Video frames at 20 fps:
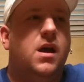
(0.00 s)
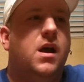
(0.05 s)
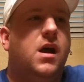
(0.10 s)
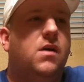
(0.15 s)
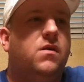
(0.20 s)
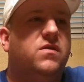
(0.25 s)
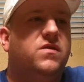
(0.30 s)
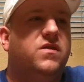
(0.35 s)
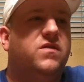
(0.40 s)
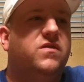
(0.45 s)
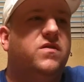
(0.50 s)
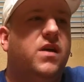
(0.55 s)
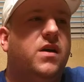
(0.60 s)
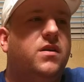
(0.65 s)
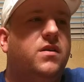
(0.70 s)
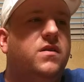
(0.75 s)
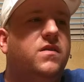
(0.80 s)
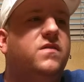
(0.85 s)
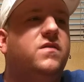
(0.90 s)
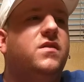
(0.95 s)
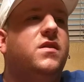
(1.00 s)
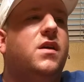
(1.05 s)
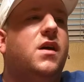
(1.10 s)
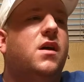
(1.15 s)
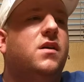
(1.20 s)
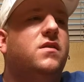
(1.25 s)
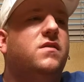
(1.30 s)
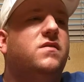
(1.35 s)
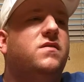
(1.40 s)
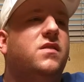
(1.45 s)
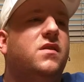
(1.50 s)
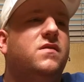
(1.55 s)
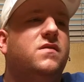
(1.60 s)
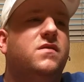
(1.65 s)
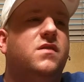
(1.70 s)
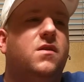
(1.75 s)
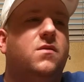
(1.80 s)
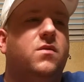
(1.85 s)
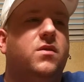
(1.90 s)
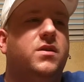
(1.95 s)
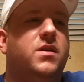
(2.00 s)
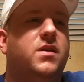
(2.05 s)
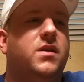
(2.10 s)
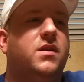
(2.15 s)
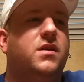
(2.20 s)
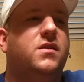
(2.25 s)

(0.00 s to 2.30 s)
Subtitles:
I was excited to see how the state's networking